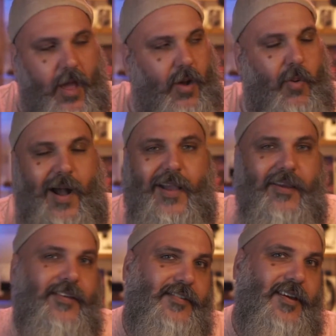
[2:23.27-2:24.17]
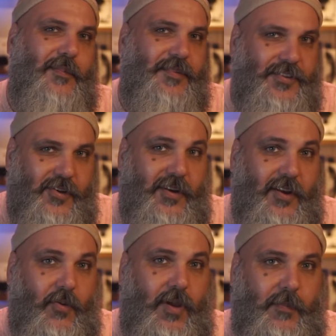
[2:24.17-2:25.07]
Acquire some
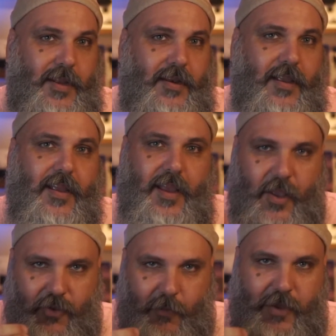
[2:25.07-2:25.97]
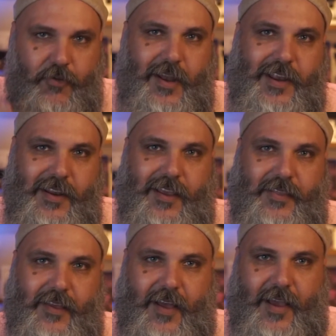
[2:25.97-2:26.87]
starting equipment and you'll be ready to
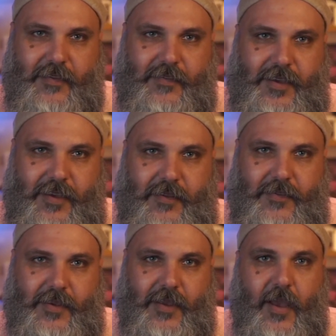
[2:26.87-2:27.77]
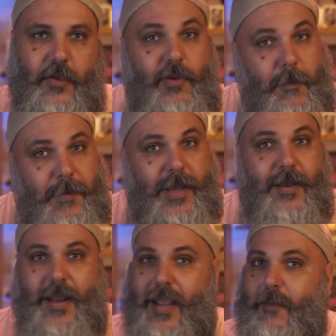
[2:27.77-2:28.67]
hit the high seas. You can pick
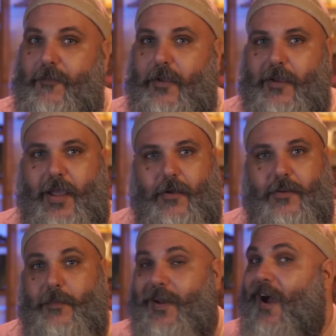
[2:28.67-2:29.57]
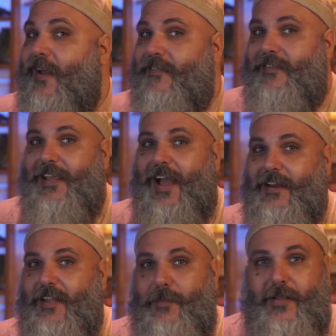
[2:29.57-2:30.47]
a name for your character, but honestly,
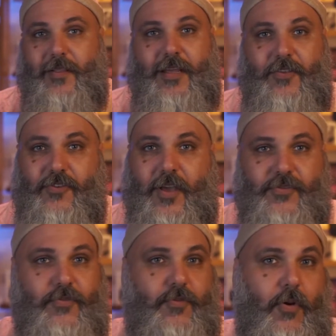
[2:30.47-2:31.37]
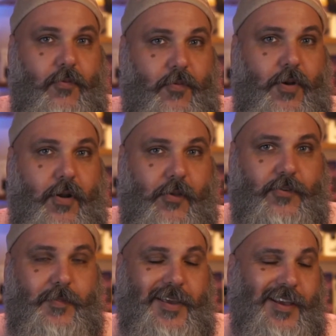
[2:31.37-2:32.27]
I typically just roll for it
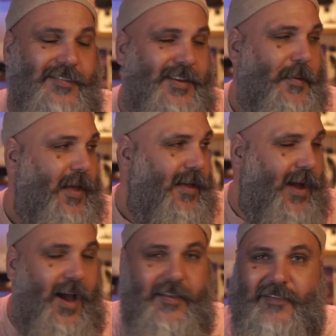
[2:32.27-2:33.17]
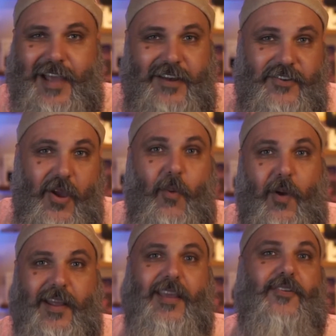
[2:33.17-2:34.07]
also because honestly, I don't
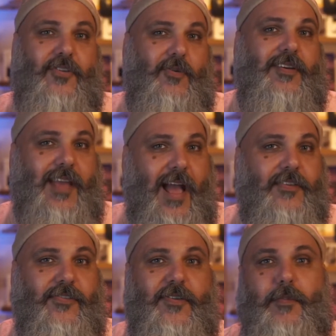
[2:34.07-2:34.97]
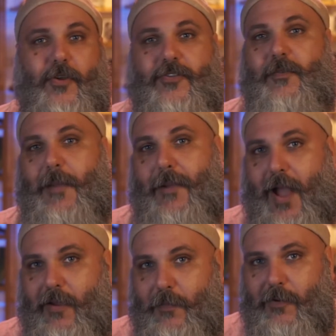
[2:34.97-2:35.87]
want to get too attached to most of my
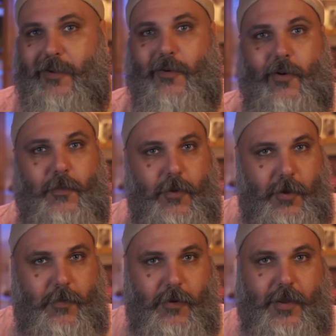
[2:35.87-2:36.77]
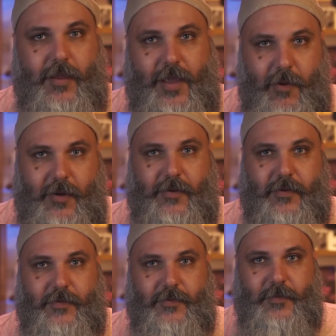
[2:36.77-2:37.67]
Pirate Borg or Merkborg
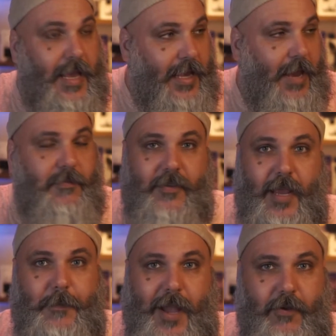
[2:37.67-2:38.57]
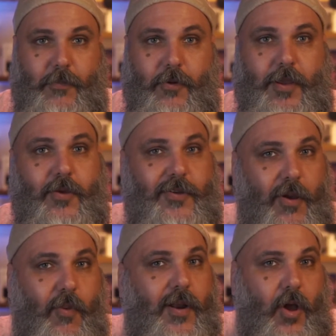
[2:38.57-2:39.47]
characters. In games like Pirate Borg, you
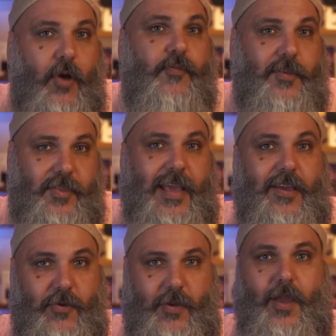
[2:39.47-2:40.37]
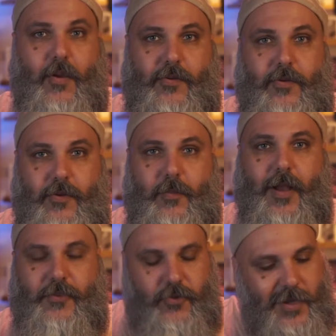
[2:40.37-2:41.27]
don't want to overthink your character too much.